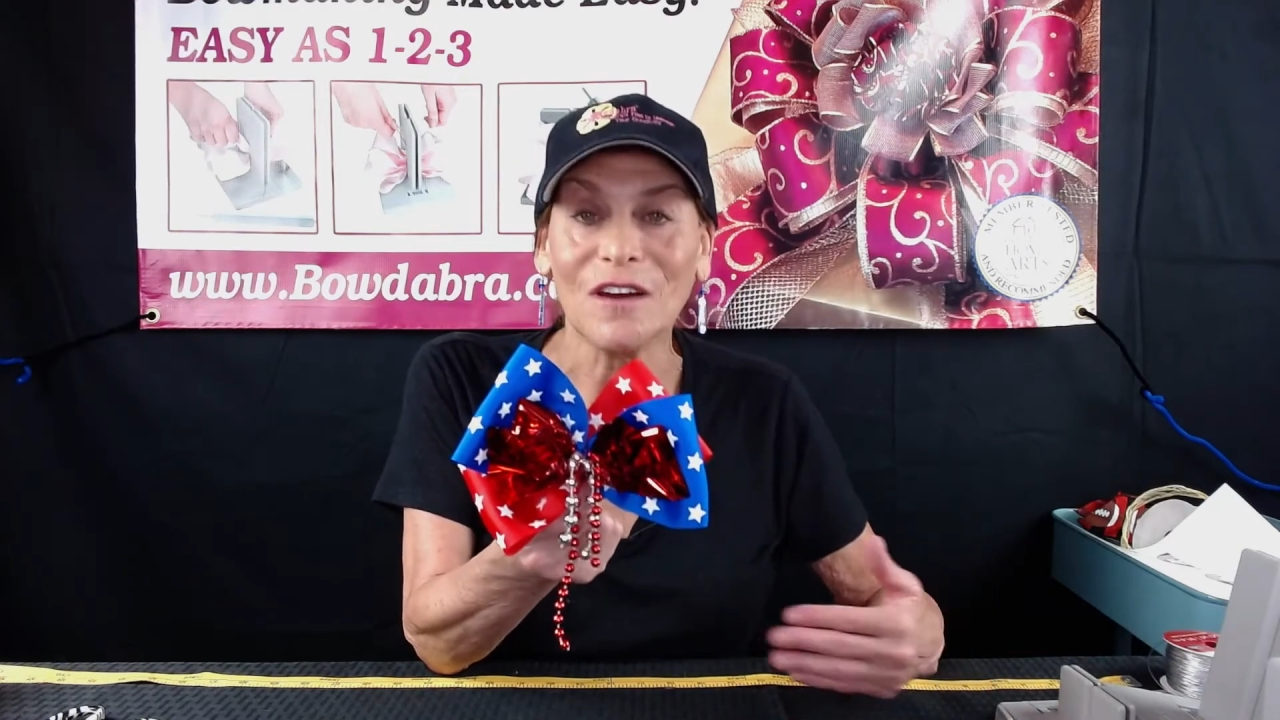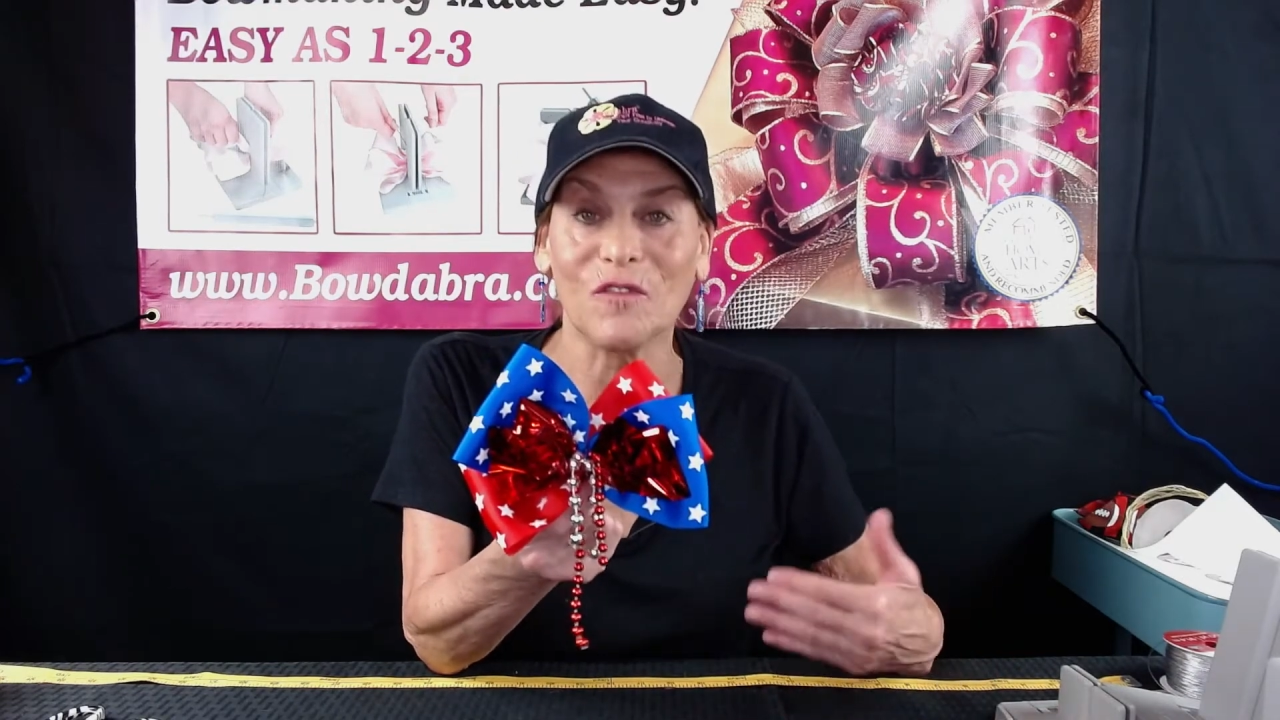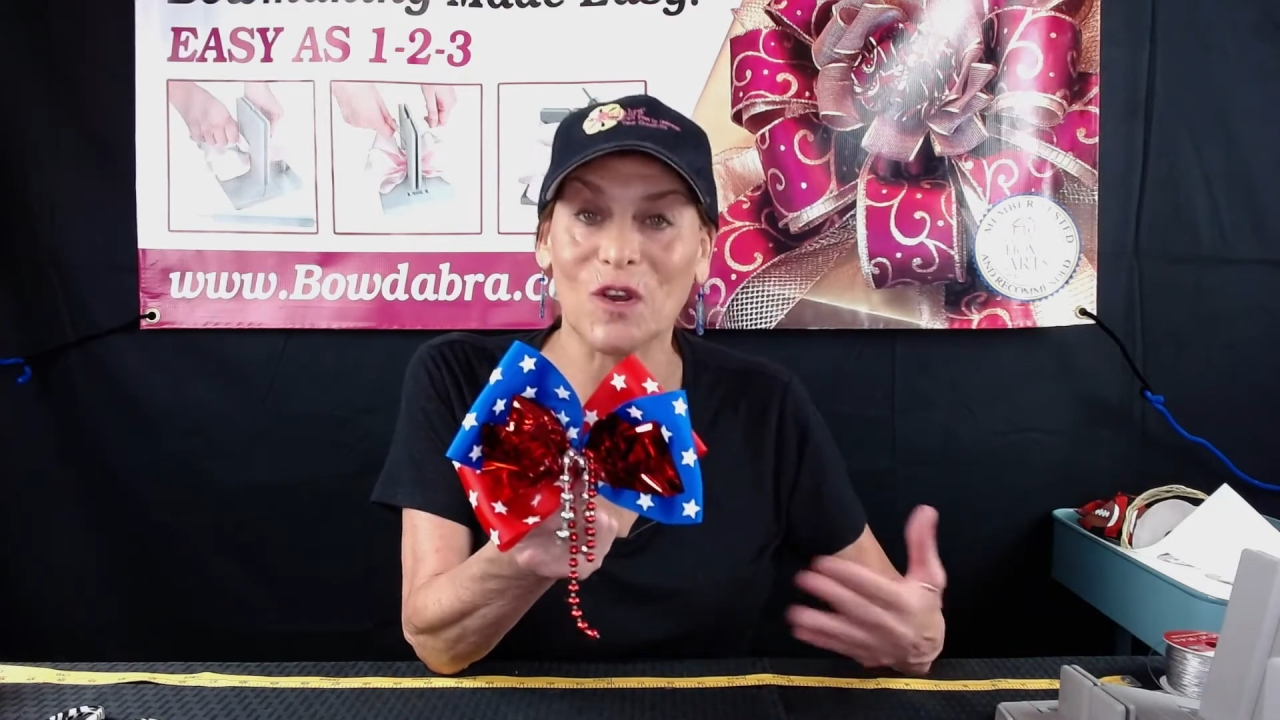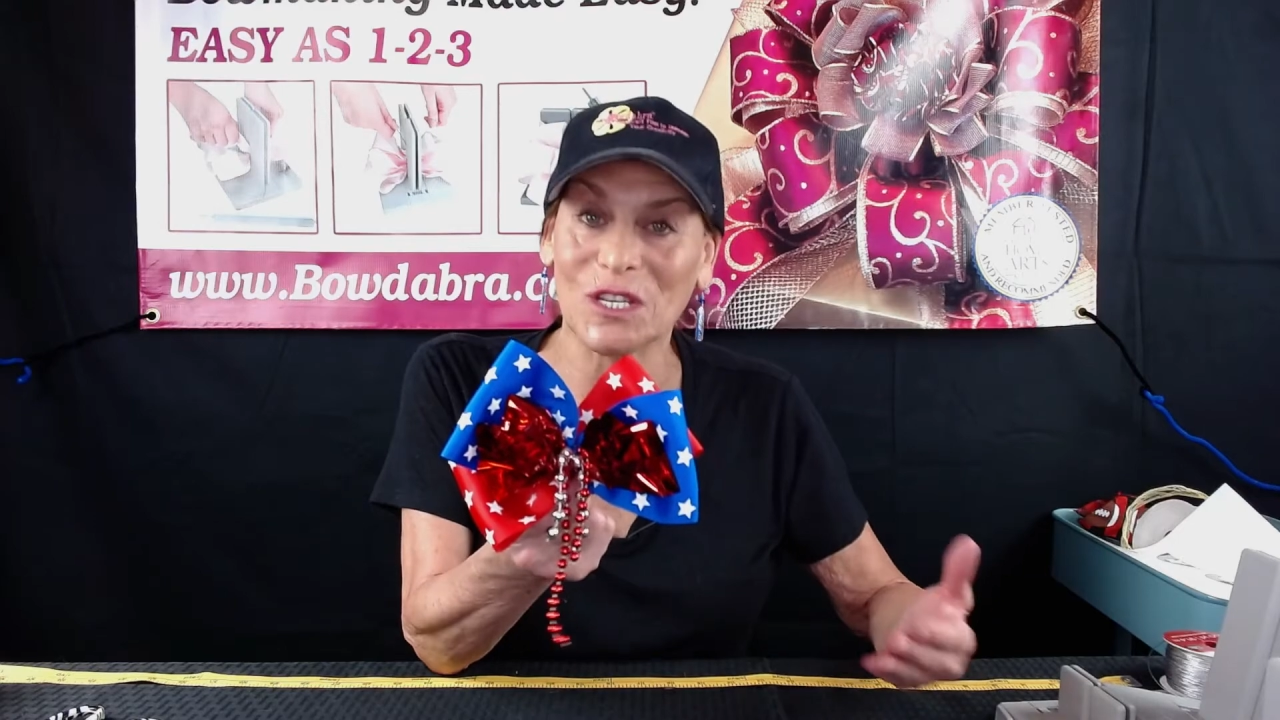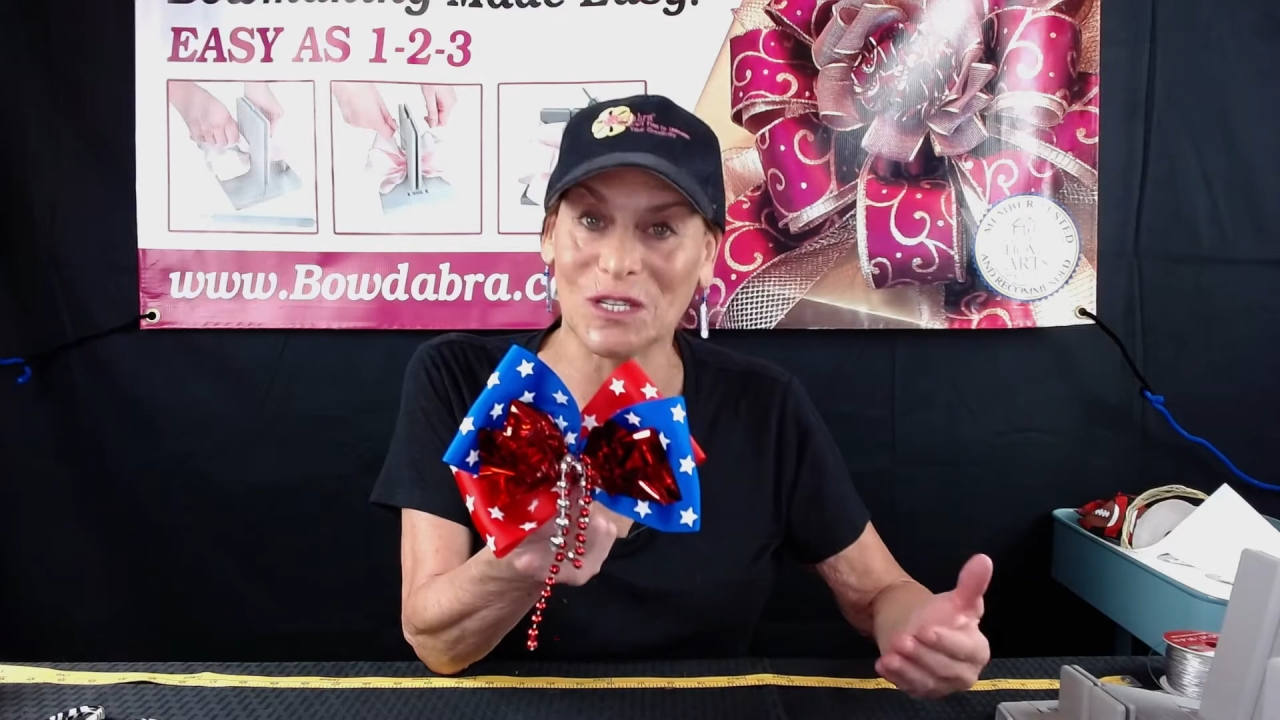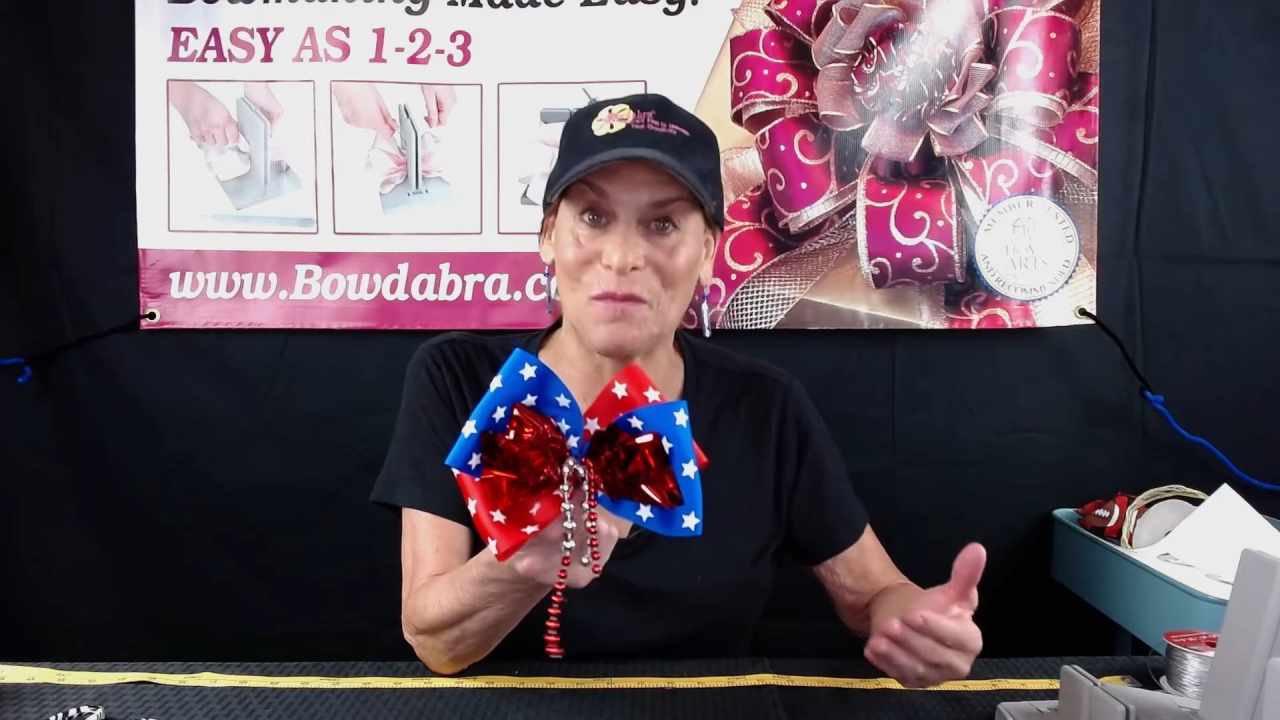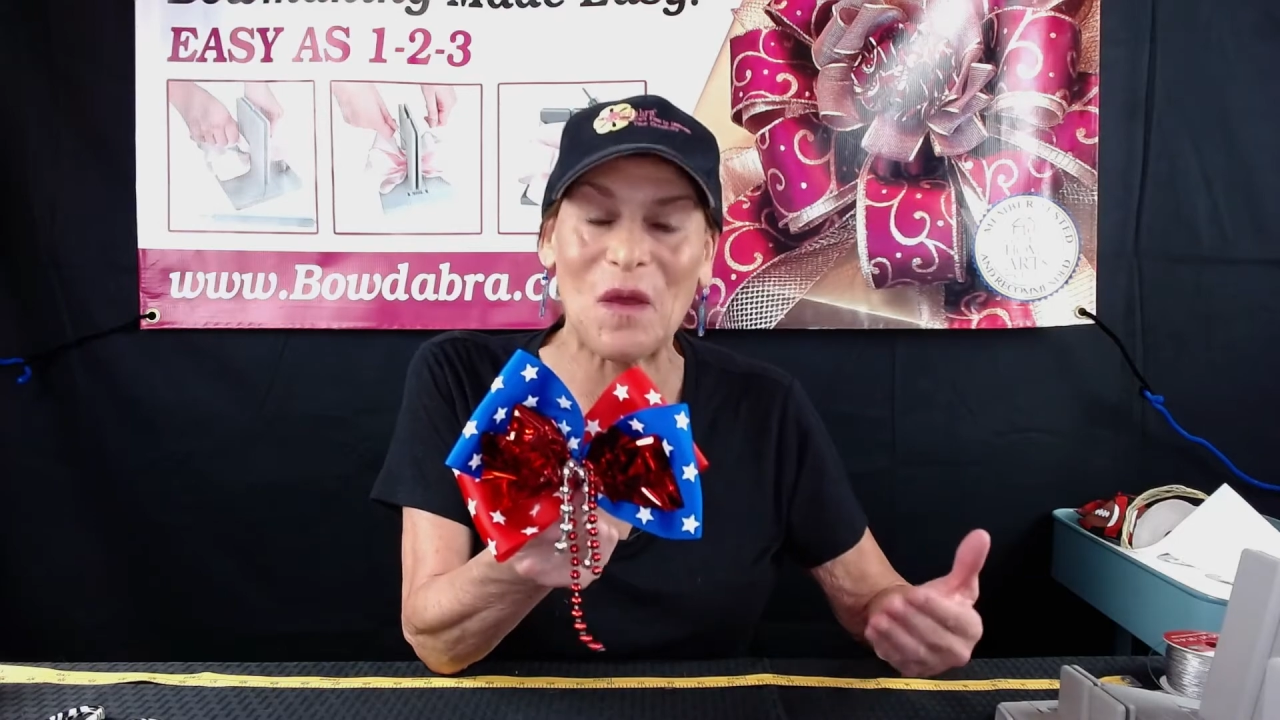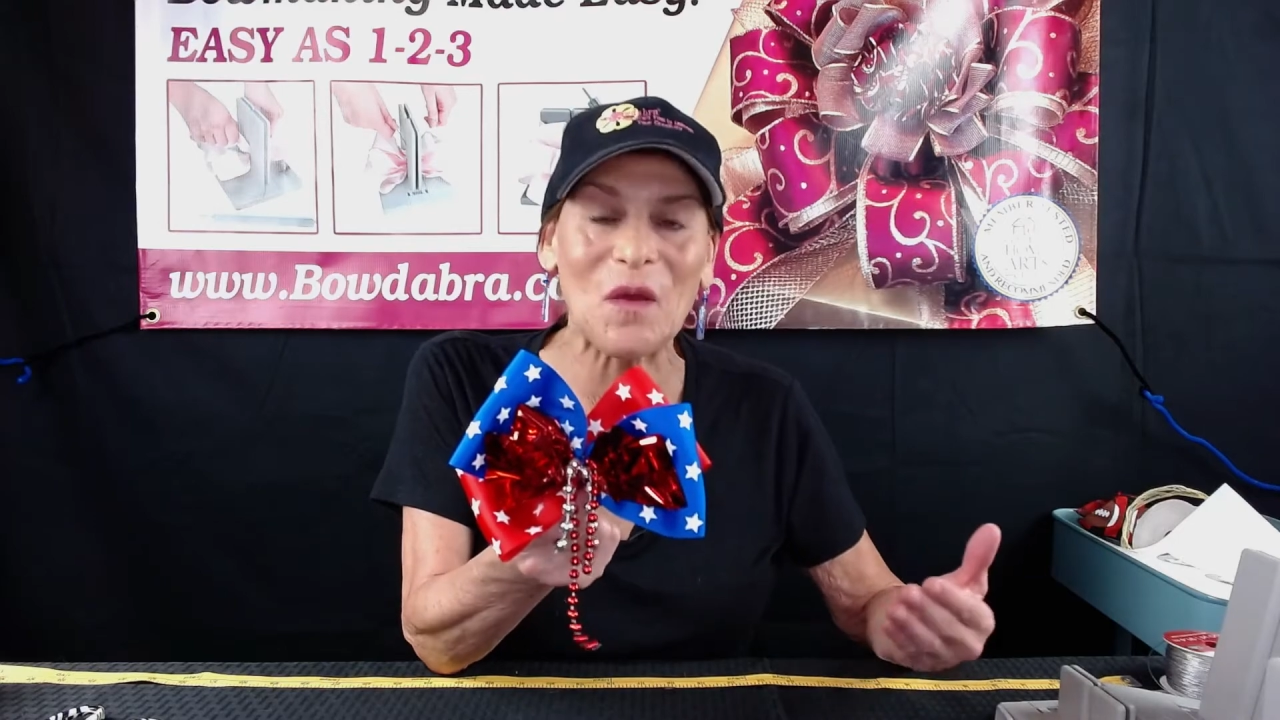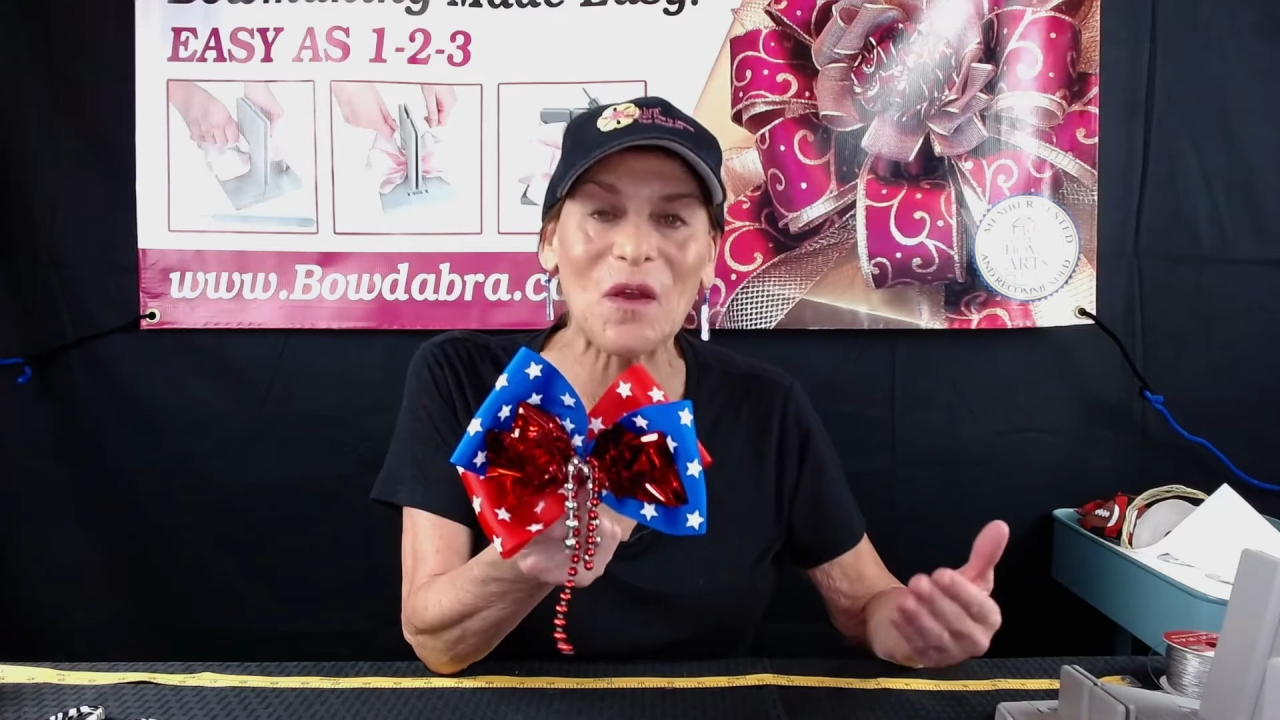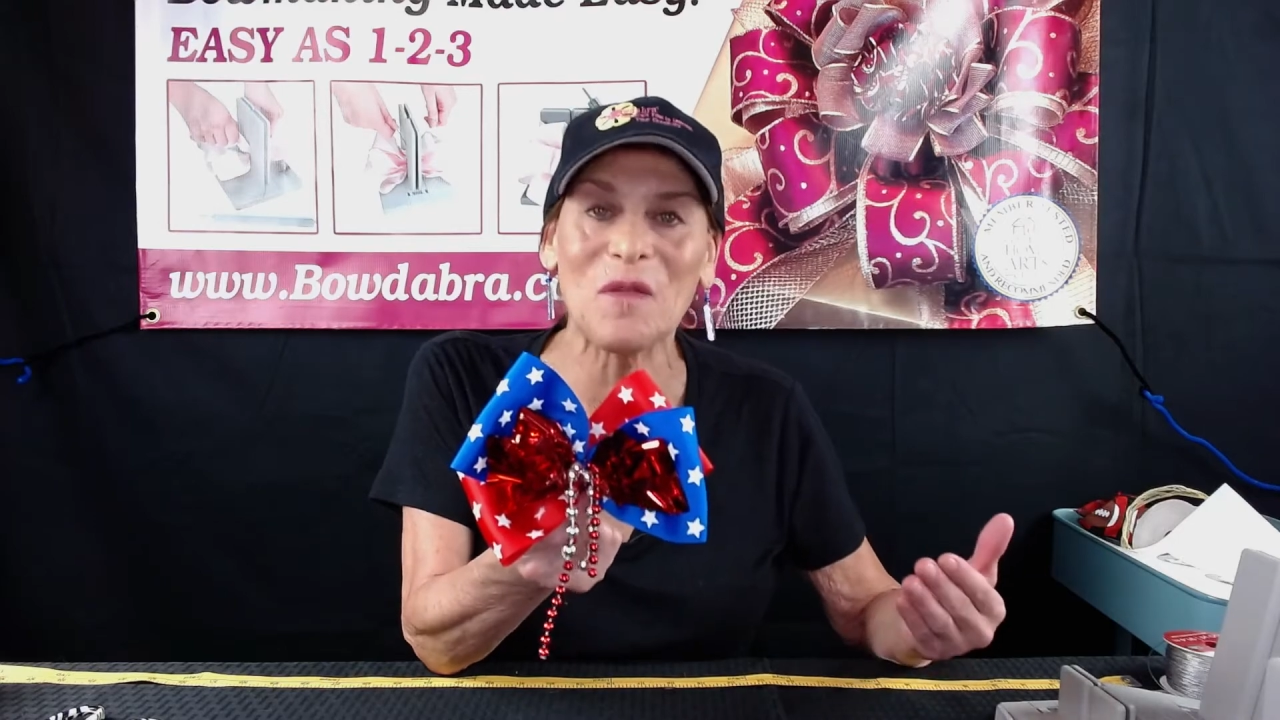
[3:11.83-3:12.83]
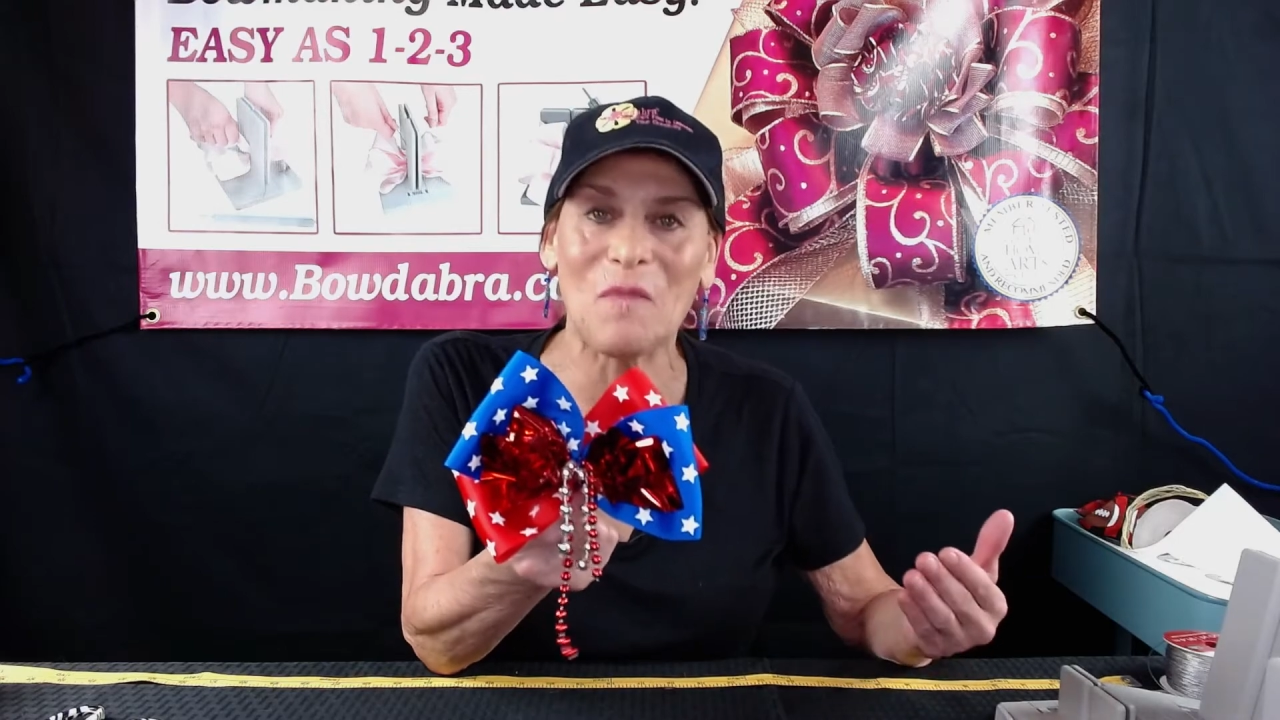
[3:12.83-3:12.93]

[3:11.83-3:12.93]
for a spirit